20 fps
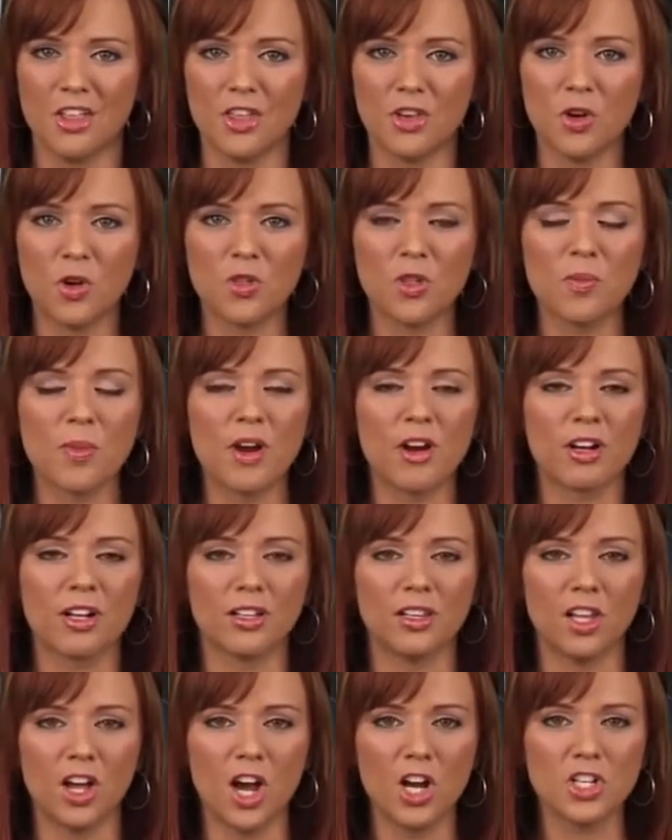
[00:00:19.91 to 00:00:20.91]
The North
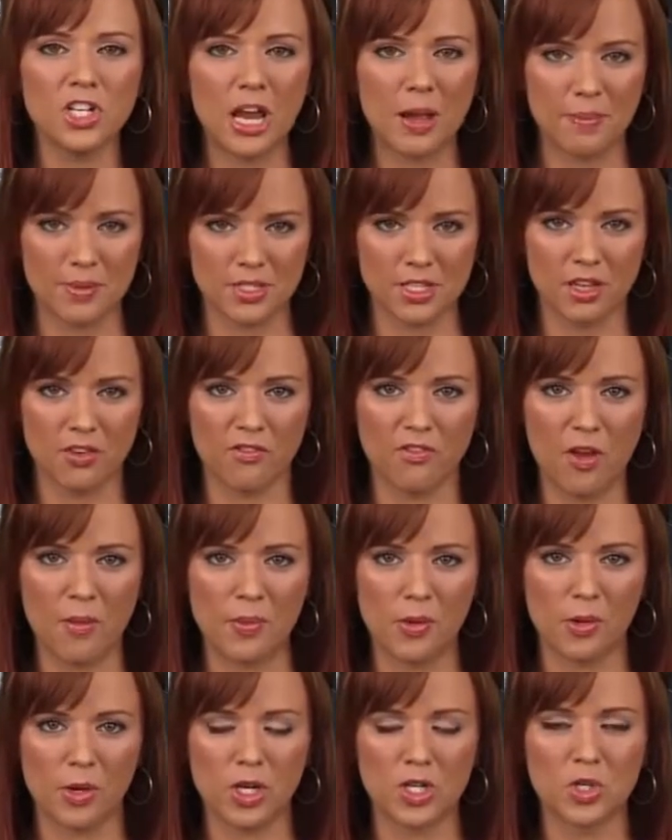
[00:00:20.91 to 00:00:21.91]
American launch happens on
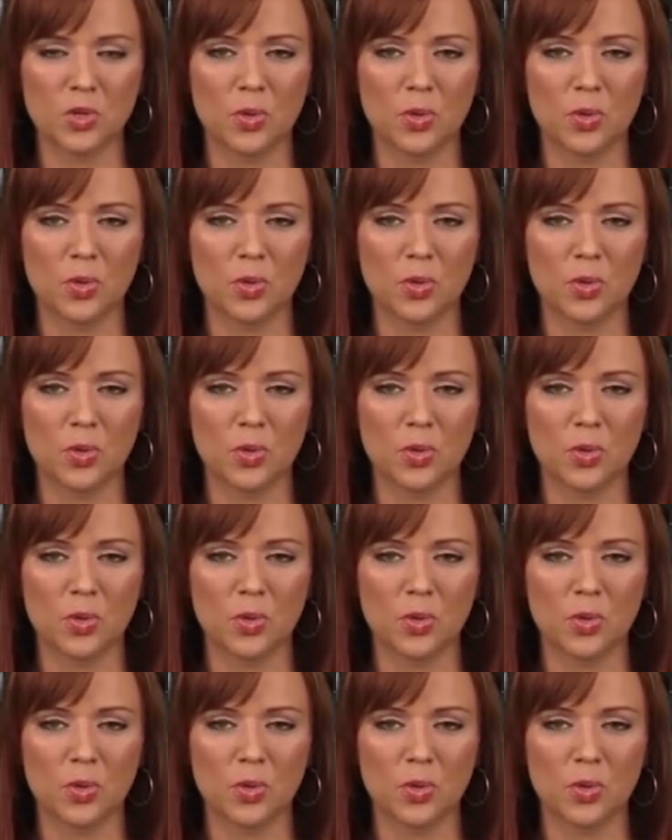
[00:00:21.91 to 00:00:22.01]
February